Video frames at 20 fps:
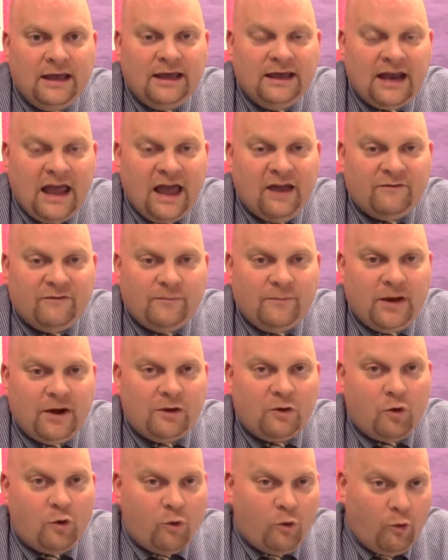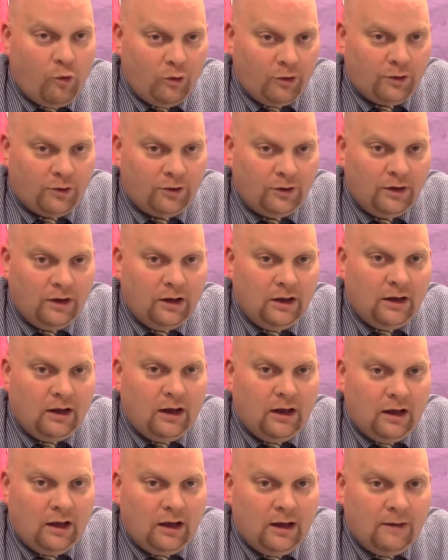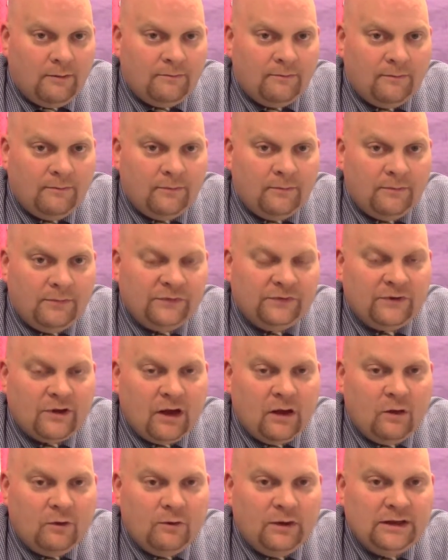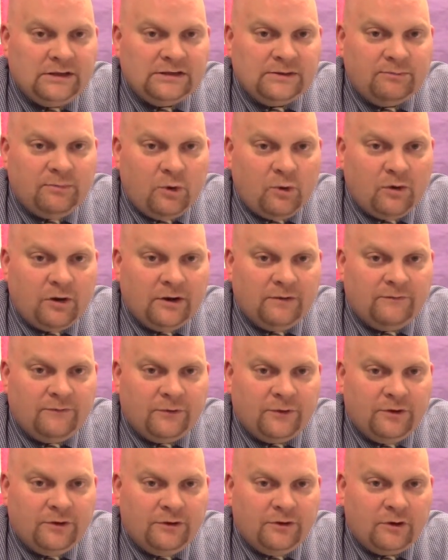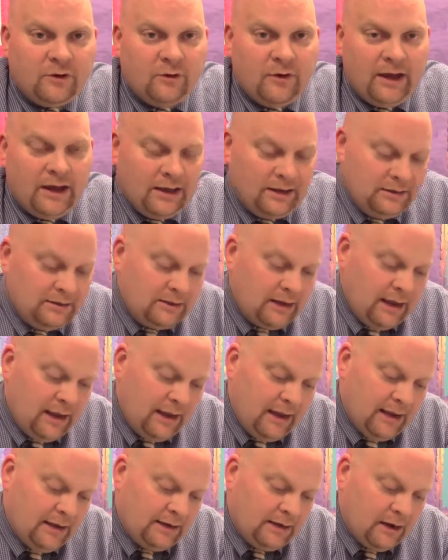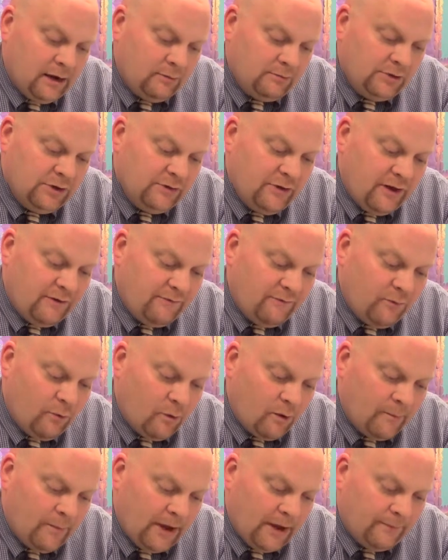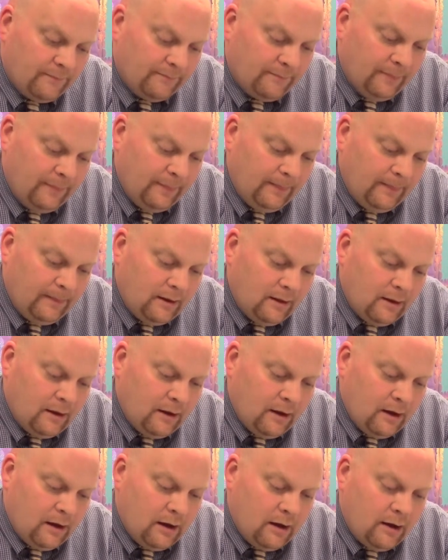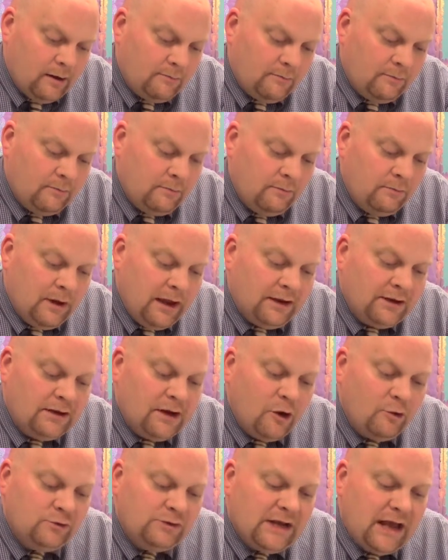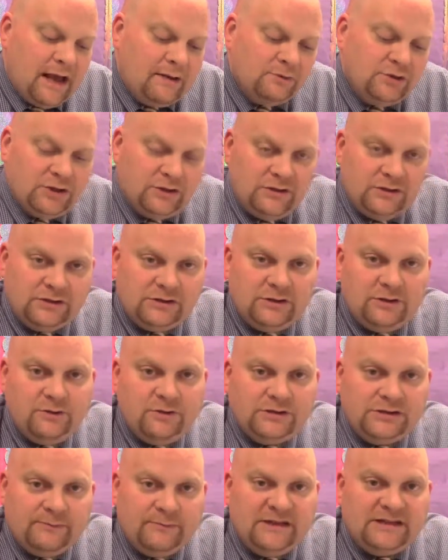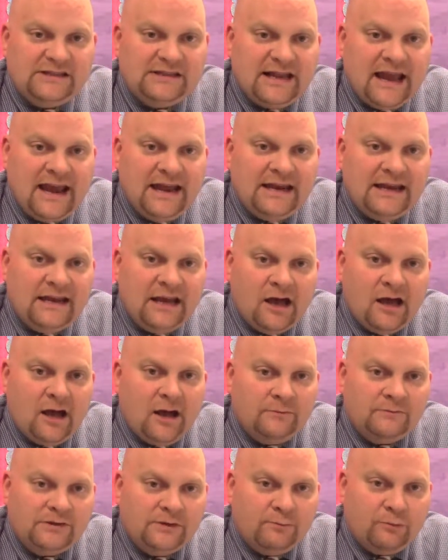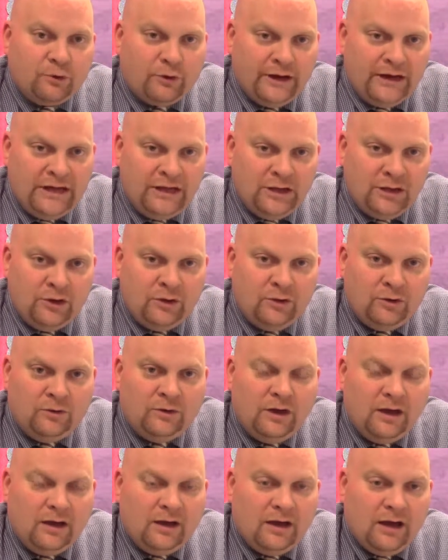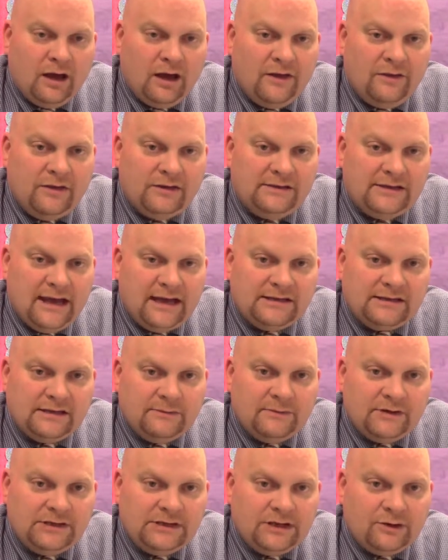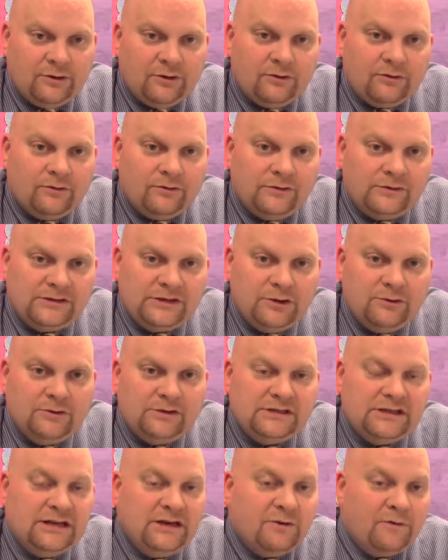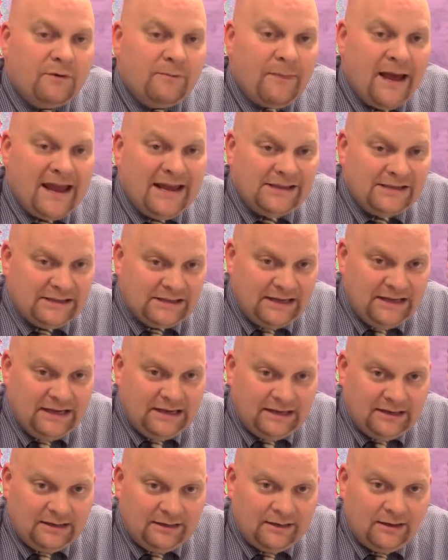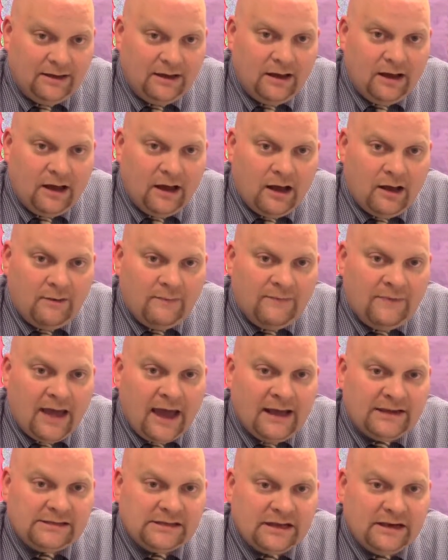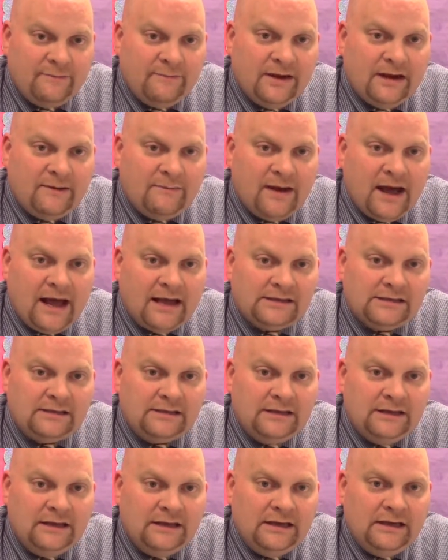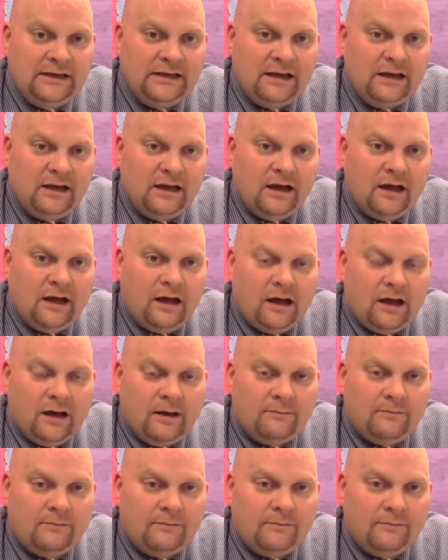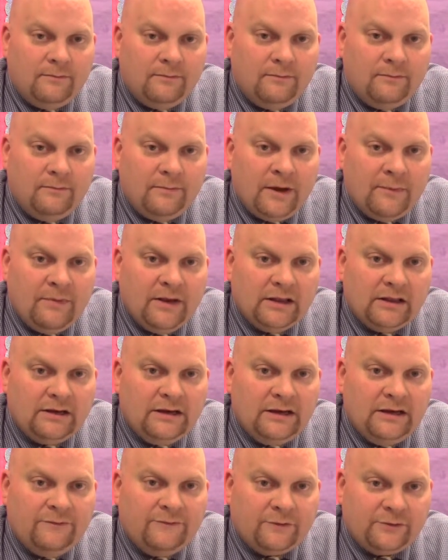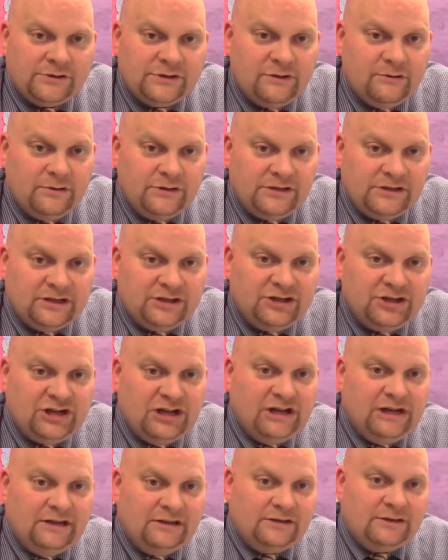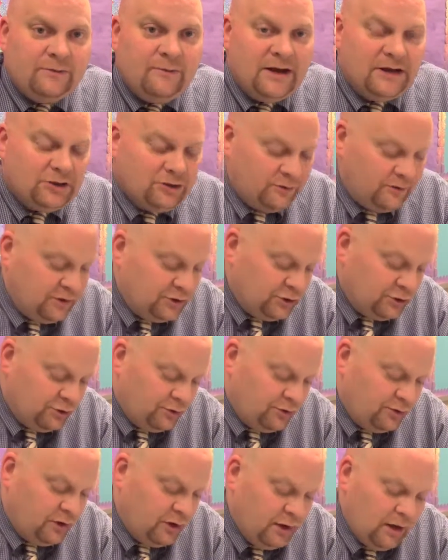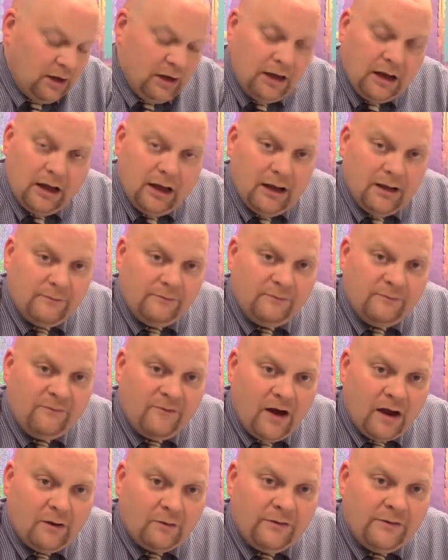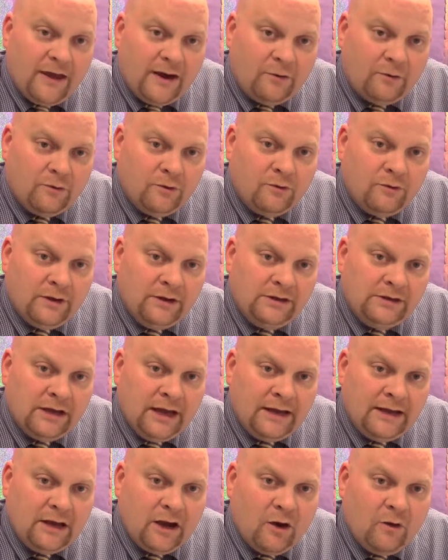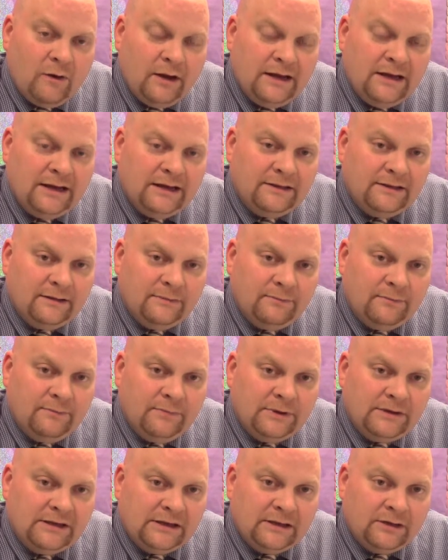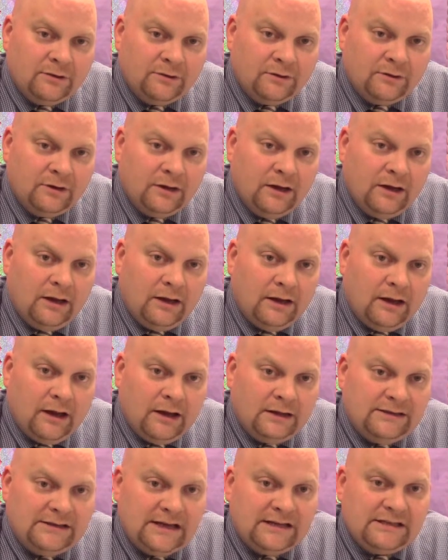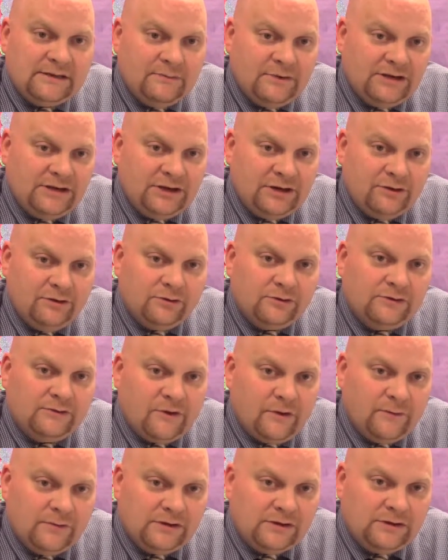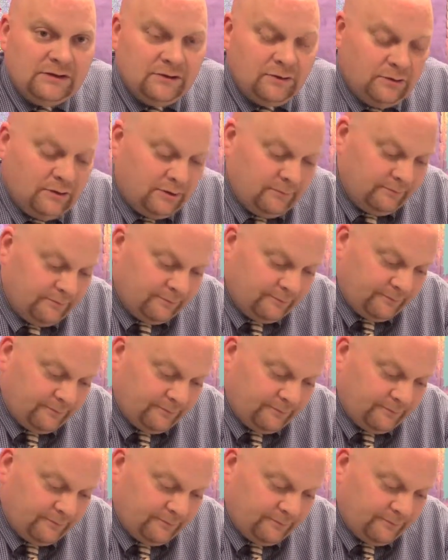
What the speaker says: in alphabetical order. So it's important for you to go ahead and do that for me. At no time should the students be standing up to bring you the testing material. The students need to remain seated. That's going to minimize the ability for students to cheat. So make sure that you're following that rule and go and get the particular testing materials from the student.